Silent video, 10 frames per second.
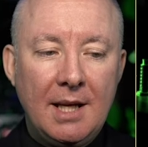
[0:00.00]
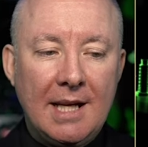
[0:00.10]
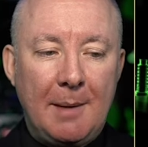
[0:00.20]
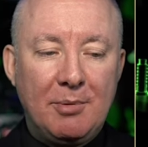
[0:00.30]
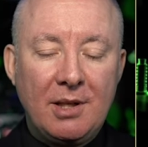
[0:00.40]

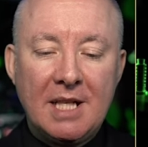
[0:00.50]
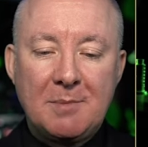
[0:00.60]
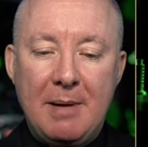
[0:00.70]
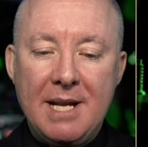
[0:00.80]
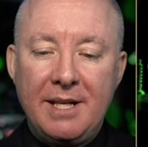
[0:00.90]
Capital
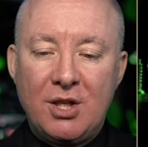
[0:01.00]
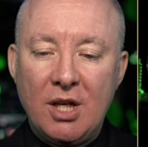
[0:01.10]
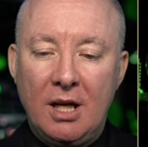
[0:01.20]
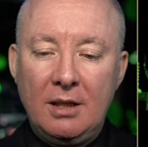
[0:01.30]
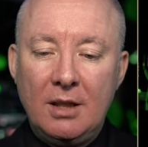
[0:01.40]

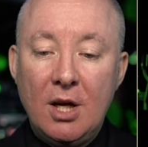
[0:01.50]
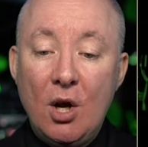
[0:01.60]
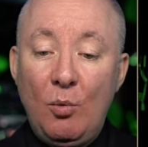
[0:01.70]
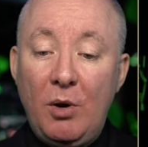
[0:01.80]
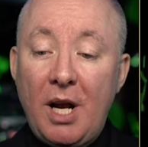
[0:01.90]
expenditure.
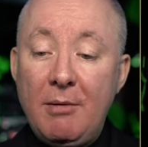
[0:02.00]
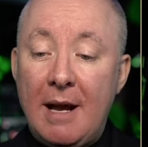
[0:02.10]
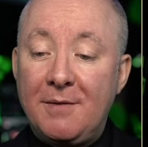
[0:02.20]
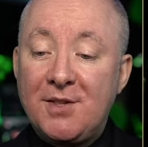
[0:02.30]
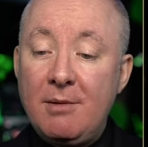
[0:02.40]
We're going to
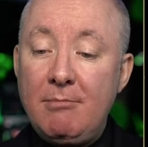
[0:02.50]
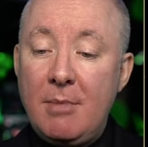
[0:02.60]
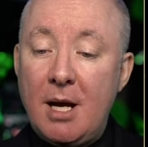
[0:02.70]
have some